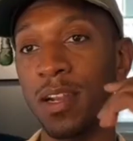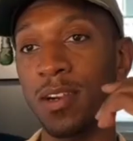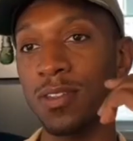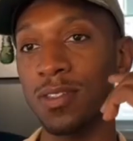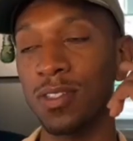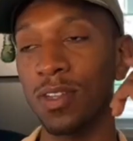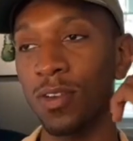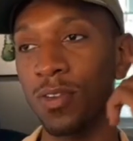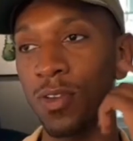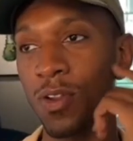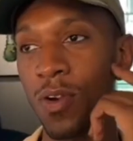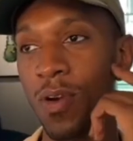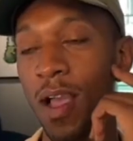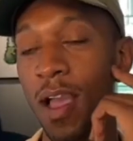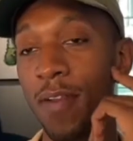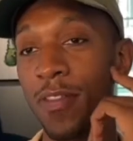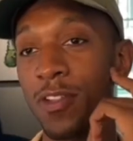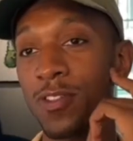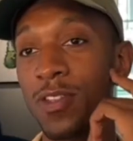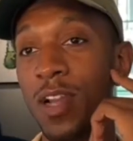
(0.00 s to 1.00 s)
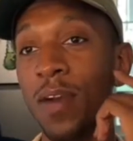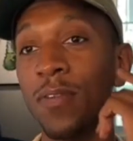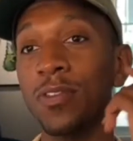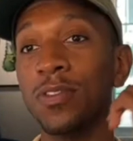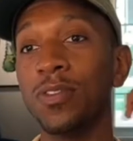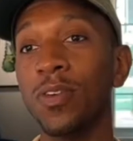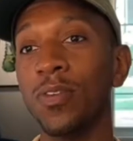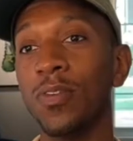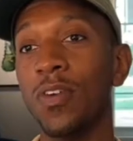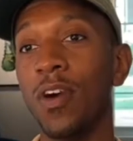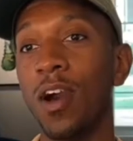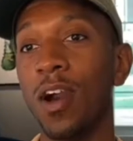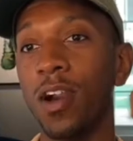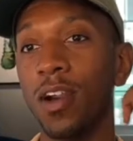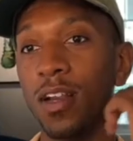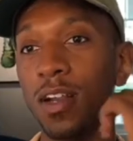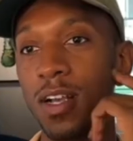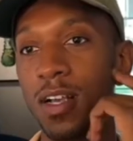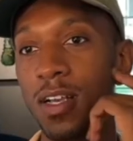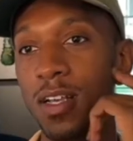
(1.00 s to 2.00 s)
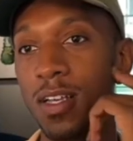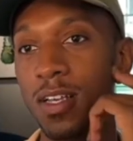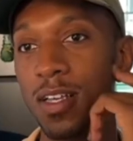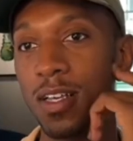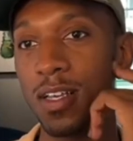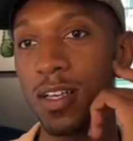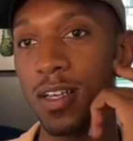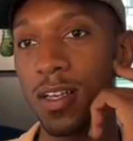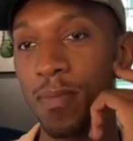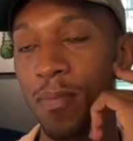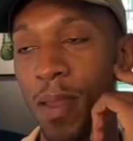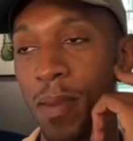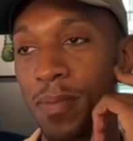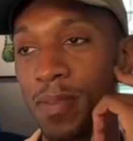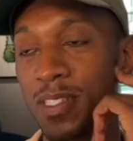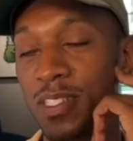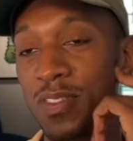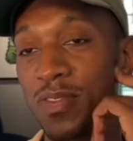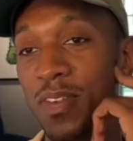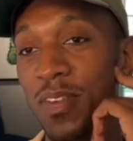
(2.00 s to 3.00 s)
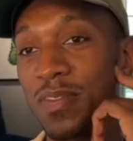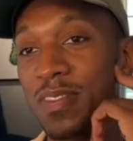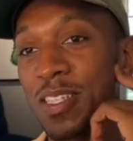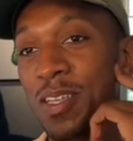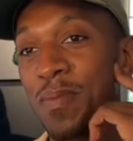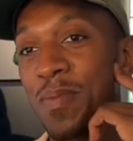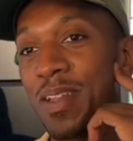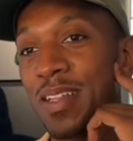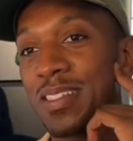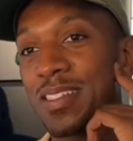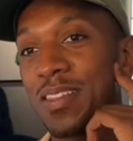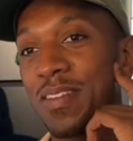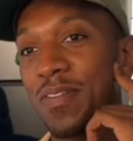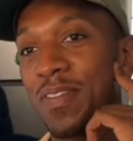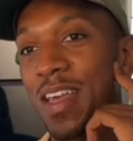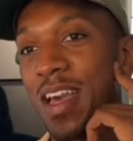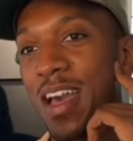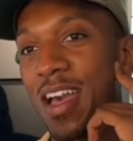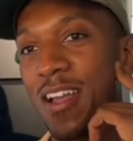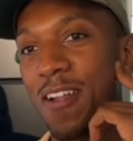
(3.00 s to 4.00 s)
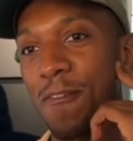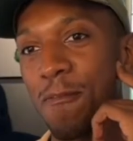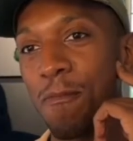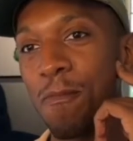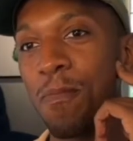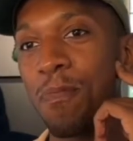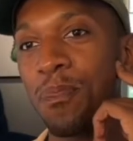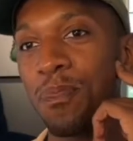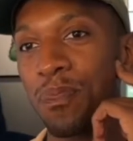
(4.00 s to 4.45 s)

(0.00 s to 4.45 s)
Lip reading: so you don't have to travel so far. Yep. Maybe just 15 minutes of that. Yeah.